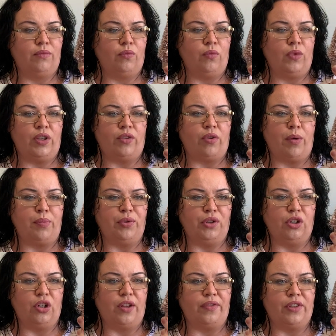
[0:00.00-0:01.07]
Whether I put
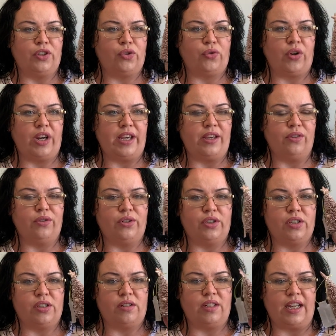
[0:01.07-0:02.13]
it on the tree or
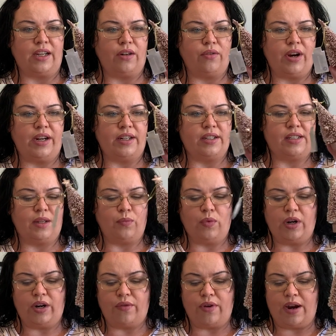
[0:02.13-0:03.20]
just decorate it
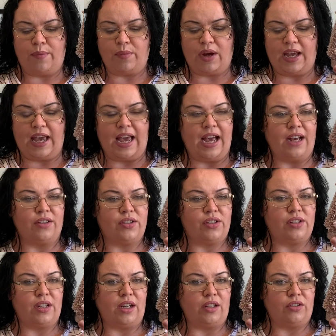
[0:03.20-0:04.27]
somewhere around my
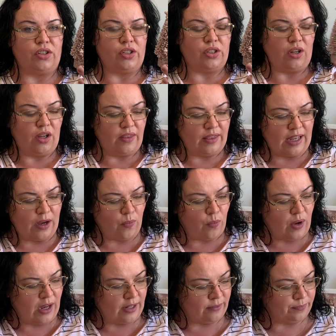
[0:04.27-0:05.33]
house, I just got that
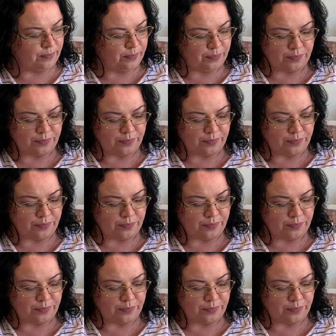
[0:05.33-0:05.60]
one.